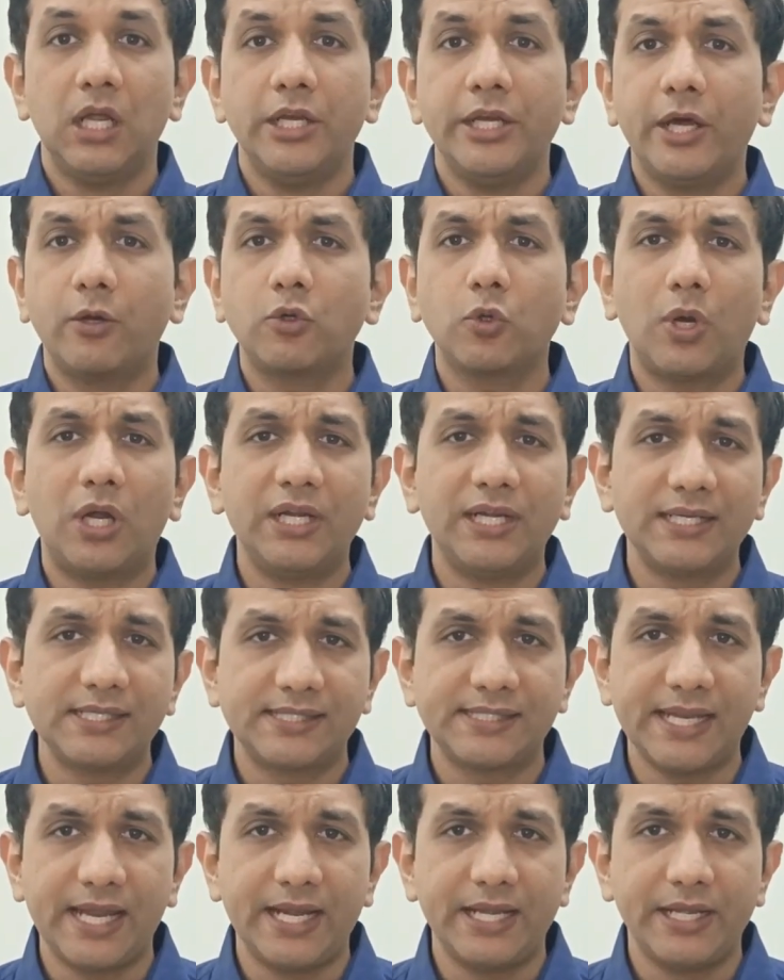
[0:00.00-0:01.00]
Now to
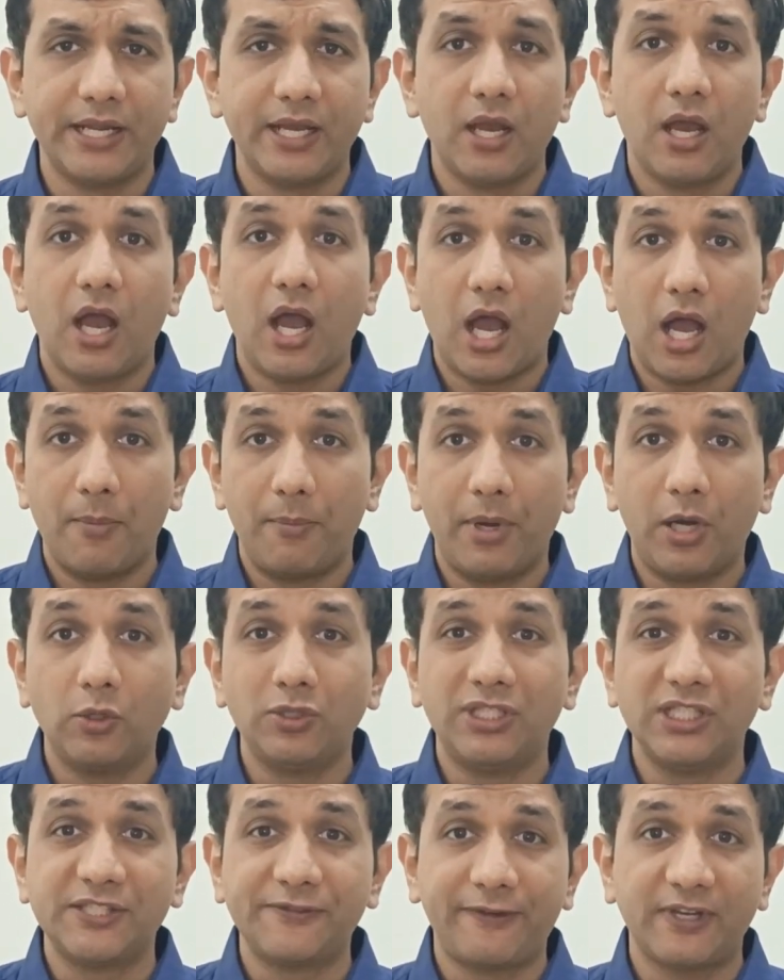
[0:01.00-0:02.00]
understand
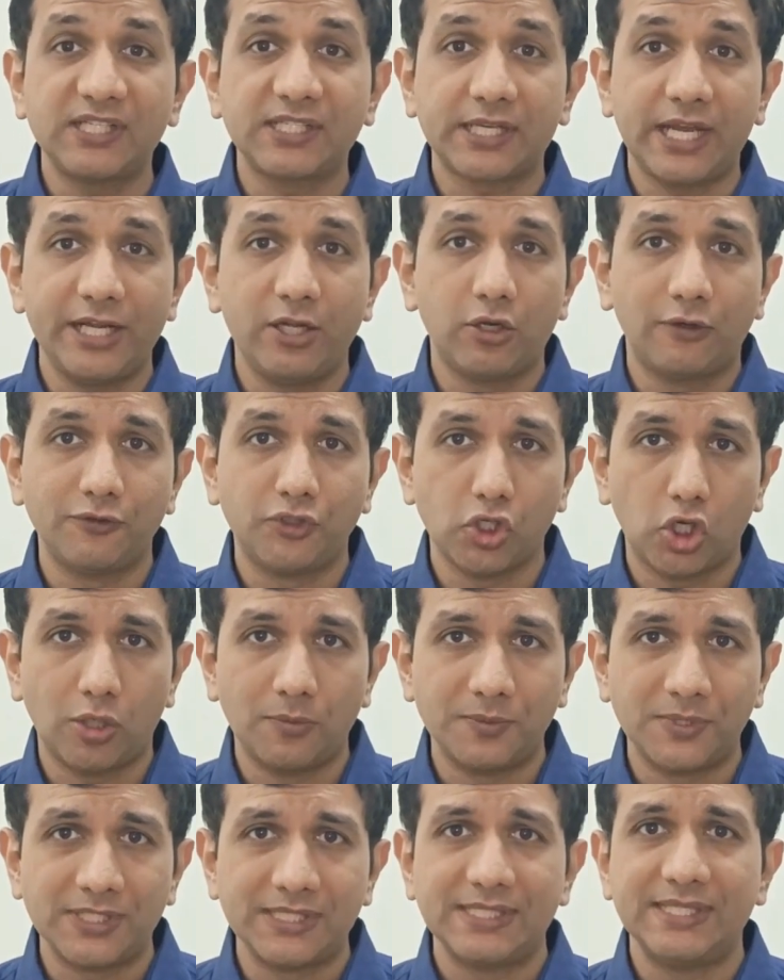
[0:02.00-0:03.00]
about this first kind of
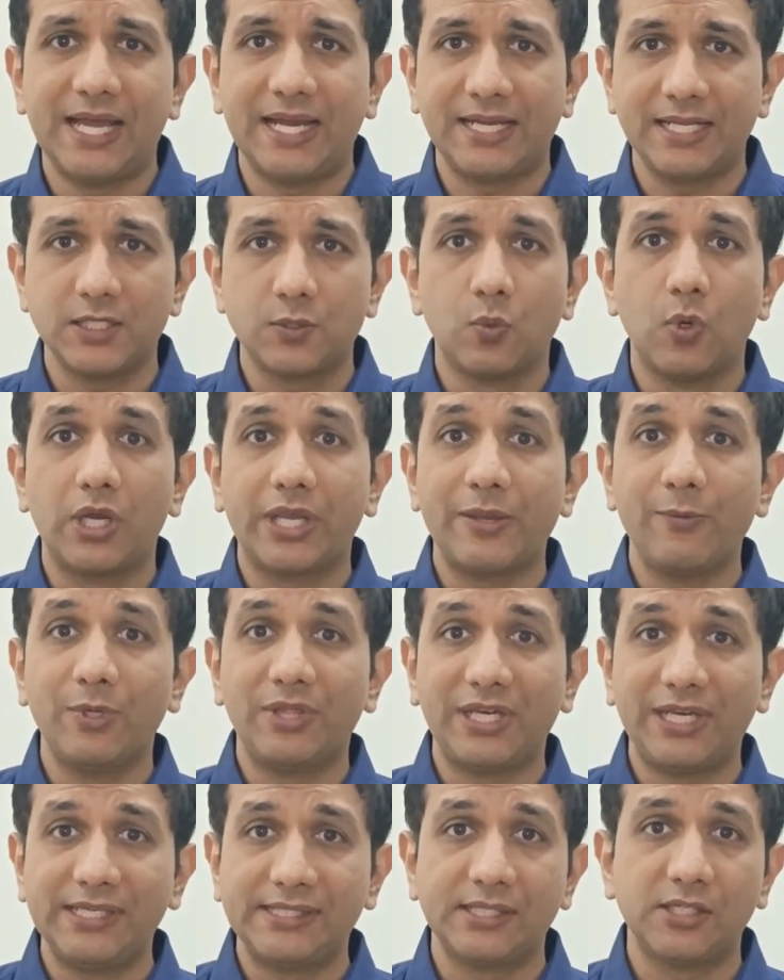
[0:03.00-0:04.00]
jobs, that is working
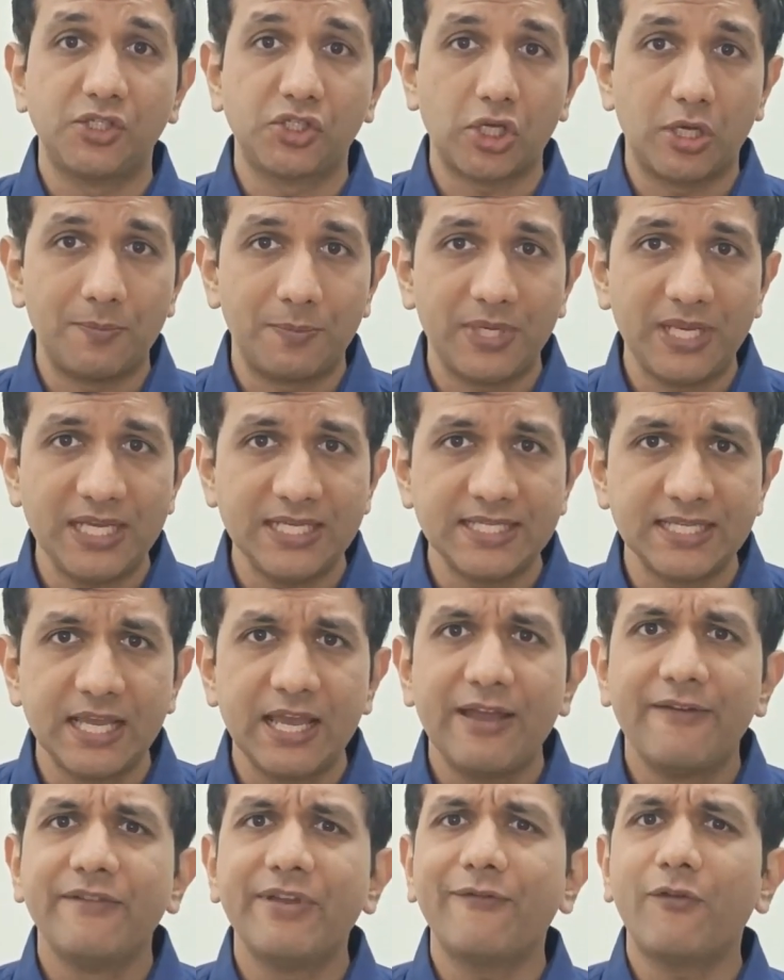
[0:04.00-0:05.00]
with research
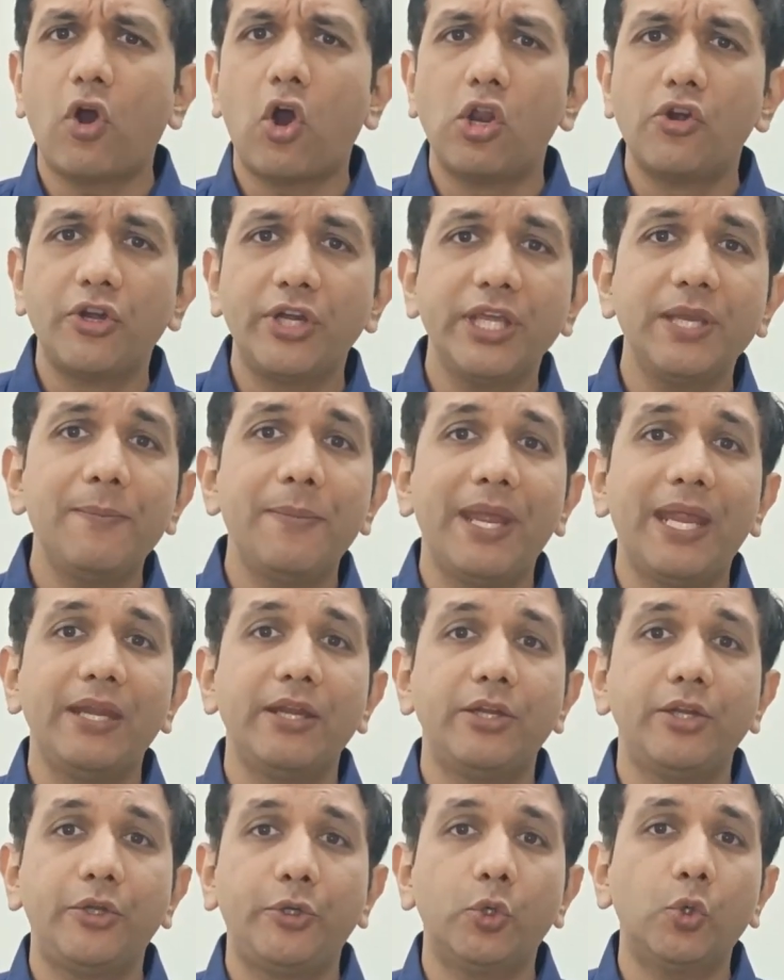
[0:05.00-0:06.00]
companies, we have already
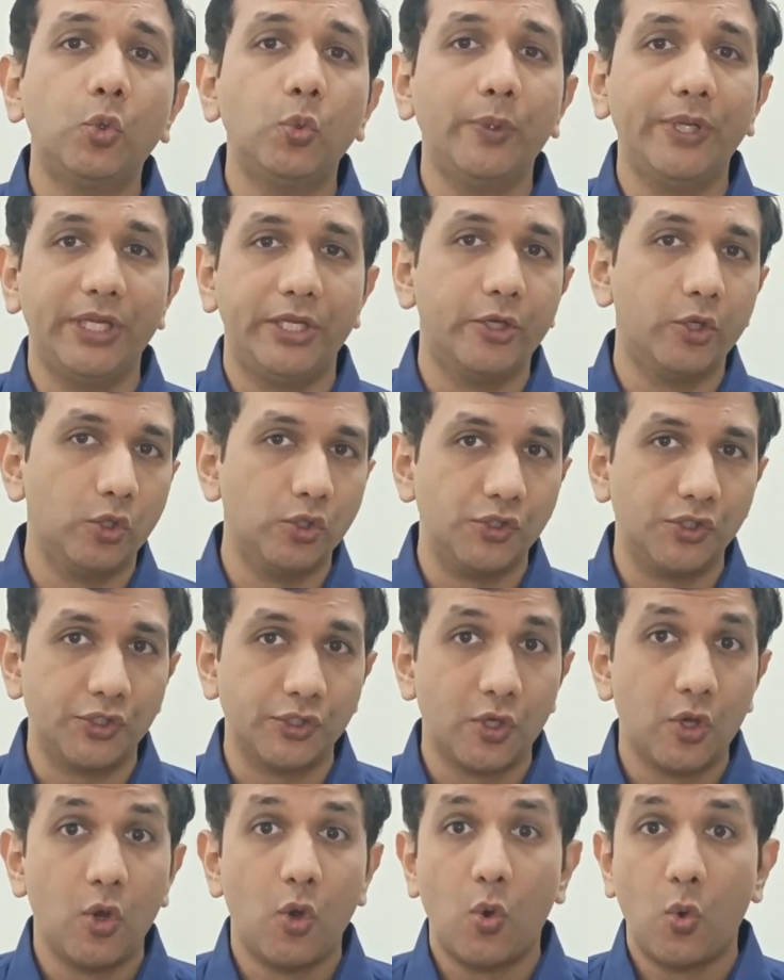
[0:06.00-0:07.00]
made two
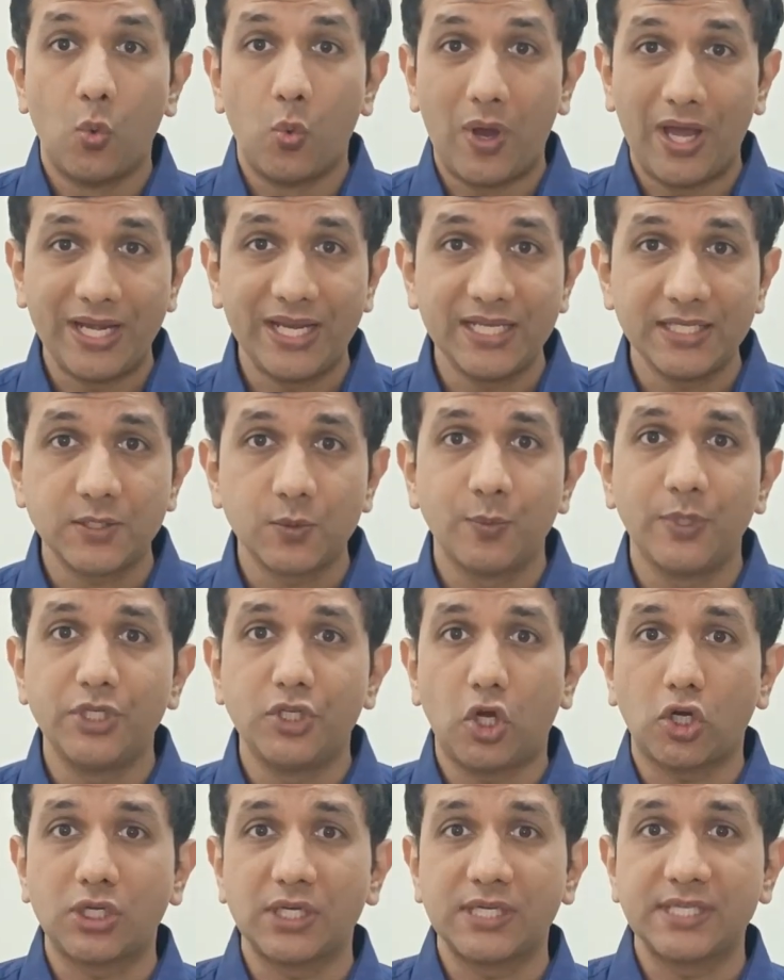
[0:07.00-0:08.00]
videos. One is
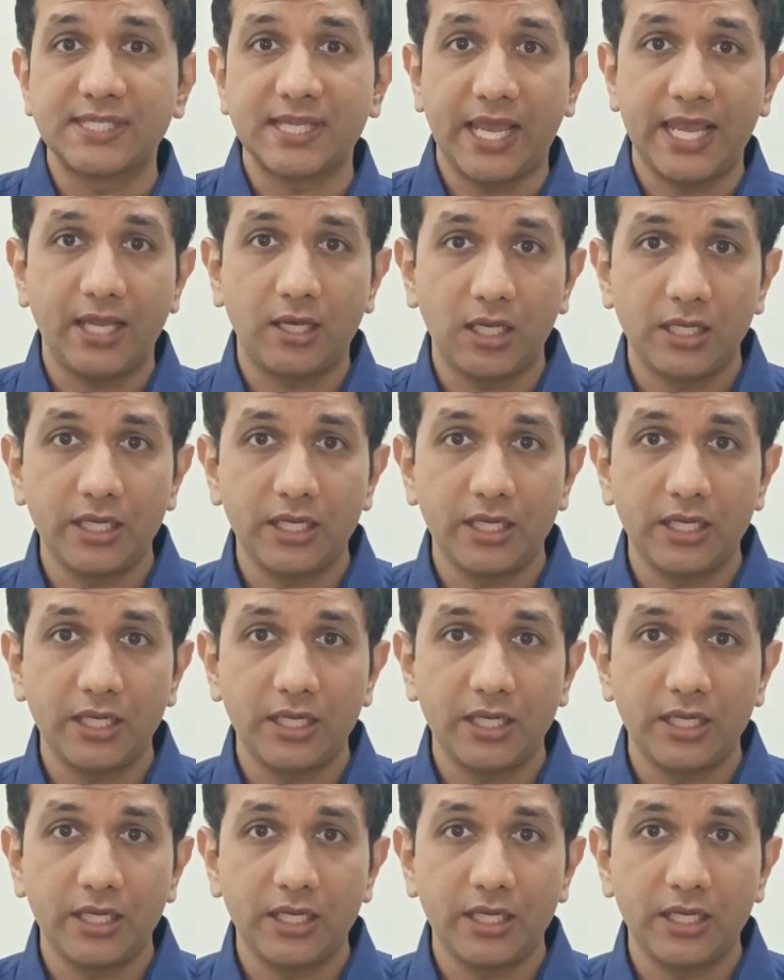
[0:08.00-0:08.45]
with Dr. Sai